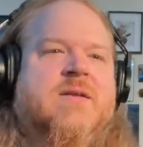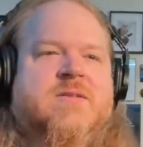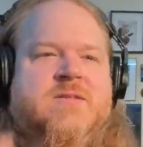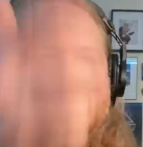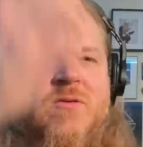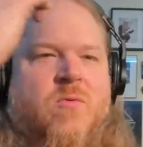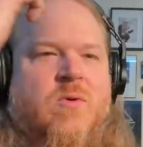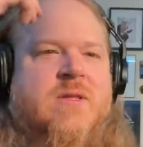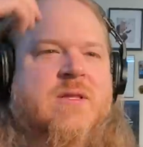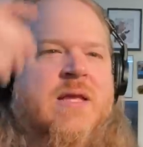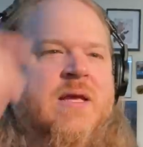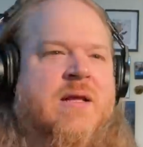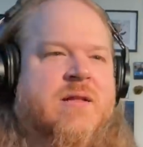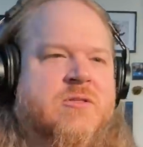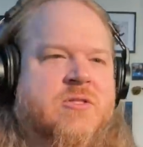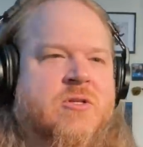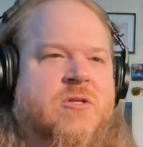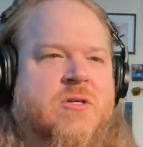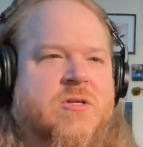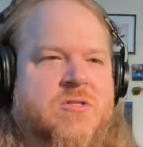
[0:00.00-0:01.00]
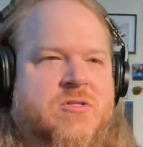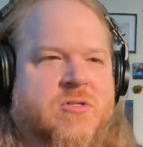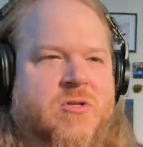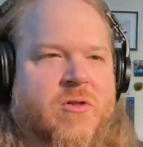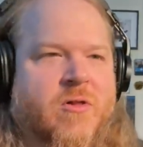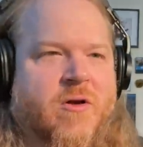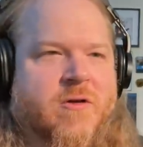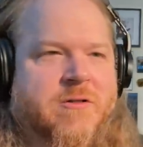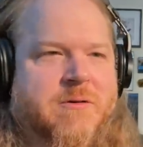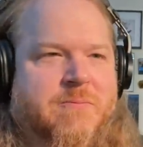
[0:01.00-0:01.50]
so what the hell took you
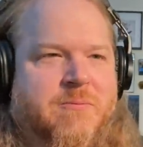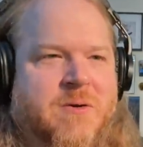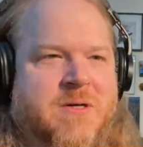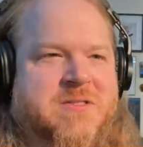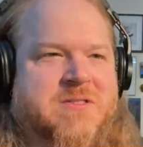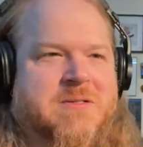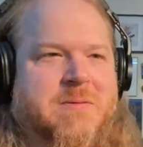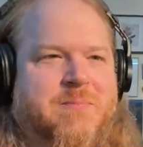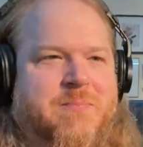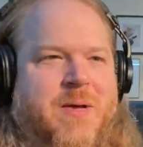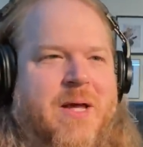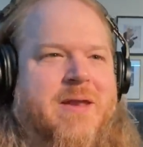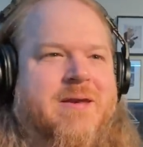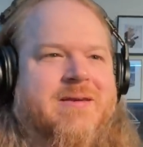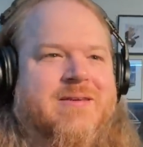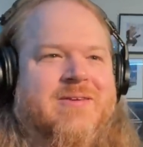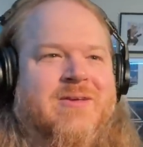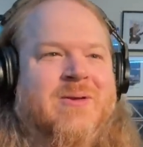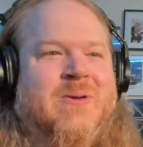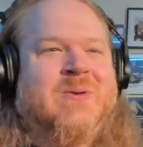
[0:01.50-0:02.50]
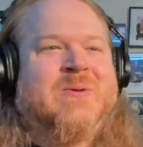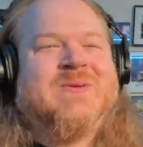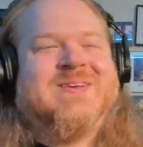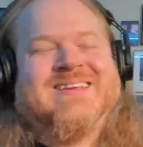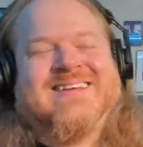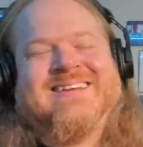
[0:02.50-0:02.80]
so long to press the button, dude?